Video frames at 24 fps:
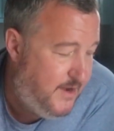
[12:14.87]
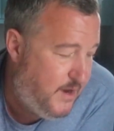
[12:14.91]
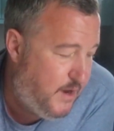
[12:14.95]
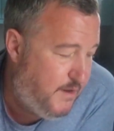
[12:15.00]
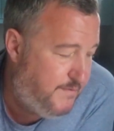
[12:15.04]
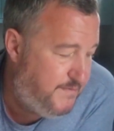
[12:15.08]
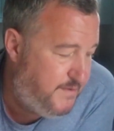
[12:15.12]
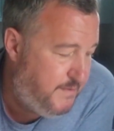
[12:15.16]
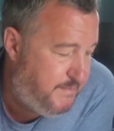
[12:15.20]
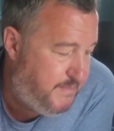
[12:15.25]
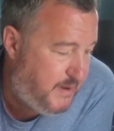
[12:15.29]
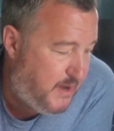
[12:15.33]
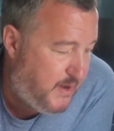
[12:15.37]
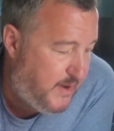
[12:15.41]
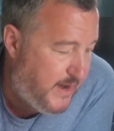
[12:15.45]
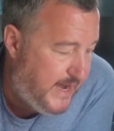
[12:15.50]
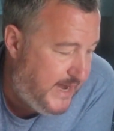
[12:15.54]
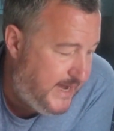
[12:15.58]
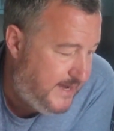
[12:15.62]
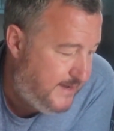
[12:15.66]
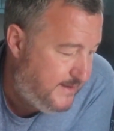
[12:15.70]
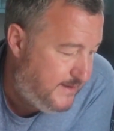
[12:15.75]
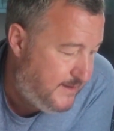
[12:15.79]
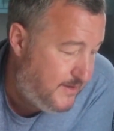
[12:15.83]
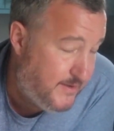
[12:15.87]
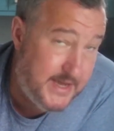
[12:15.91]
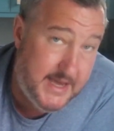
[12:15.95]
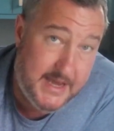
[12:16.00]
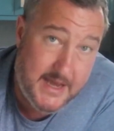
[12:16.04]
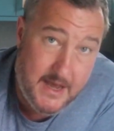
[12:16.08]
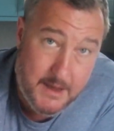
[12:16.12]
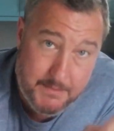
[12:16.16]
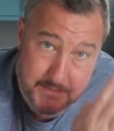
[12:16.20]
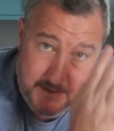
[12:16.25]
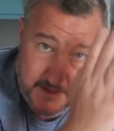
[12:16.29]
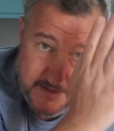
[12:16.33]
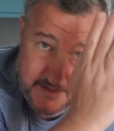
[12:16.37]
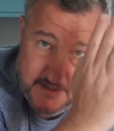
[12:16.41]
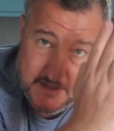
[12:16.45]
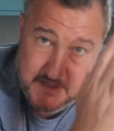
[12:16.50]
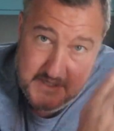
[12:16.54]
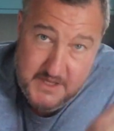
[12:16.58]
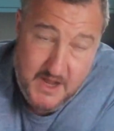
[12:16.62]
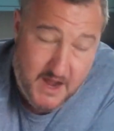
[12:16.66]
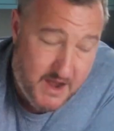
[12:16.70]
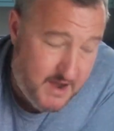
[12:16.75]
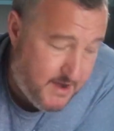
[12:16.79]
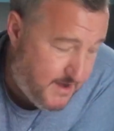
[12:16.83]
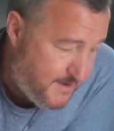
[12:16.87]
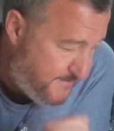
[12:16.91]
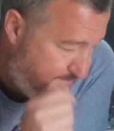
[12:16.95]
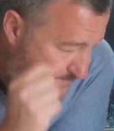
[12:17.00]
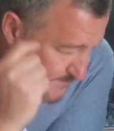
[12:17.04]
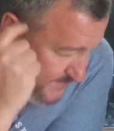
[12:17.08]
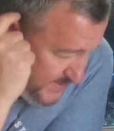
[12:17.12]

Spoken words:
of the pie looking up at the star.